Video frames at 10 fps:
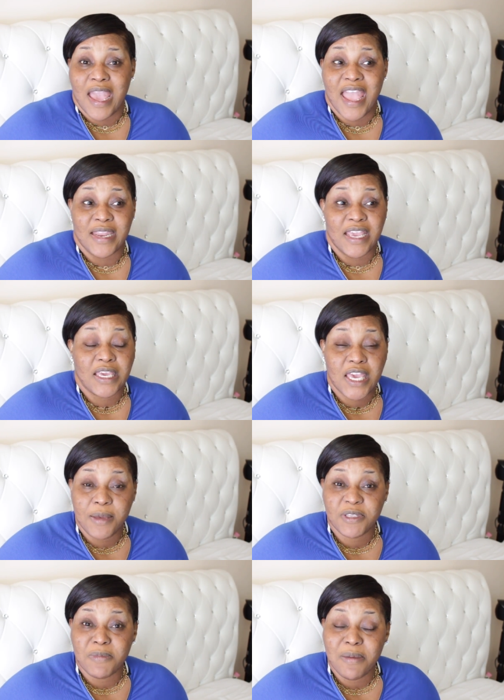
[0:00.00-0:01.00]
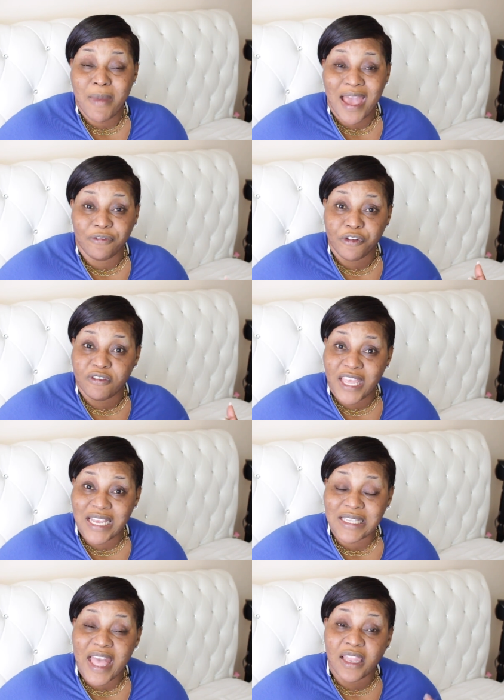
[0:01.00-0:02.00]
And it keeps me matte for
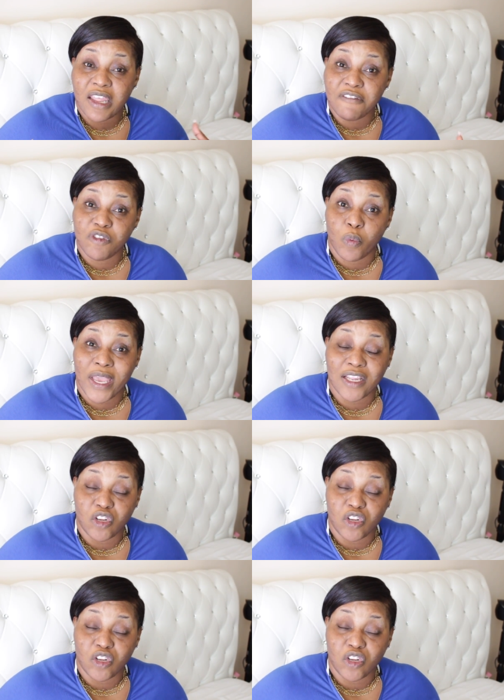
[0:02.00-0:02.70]
days. I love the way it